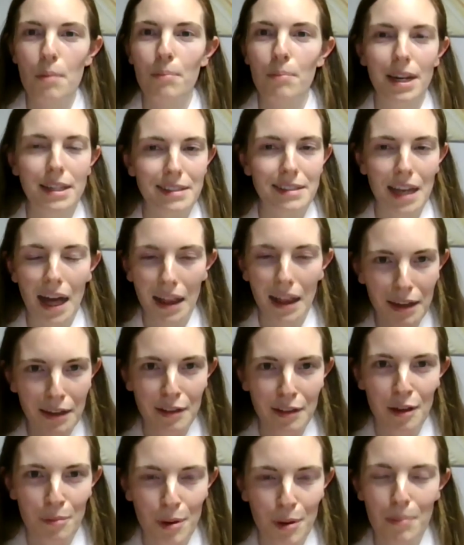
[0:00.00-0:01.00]
by
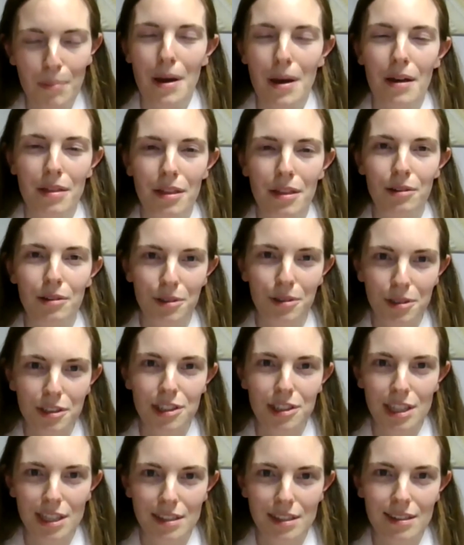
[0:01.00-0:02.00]
telling them about the Lord
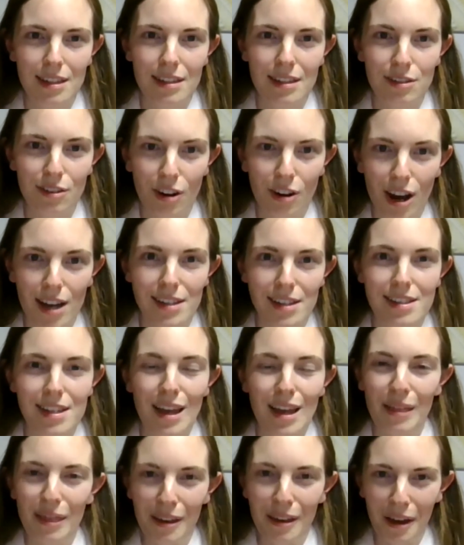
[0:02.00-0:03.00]
Jesus Christ
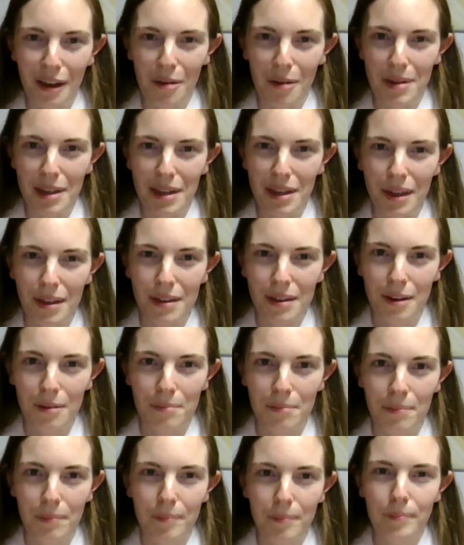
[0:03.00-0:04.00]
and the coming kingdom.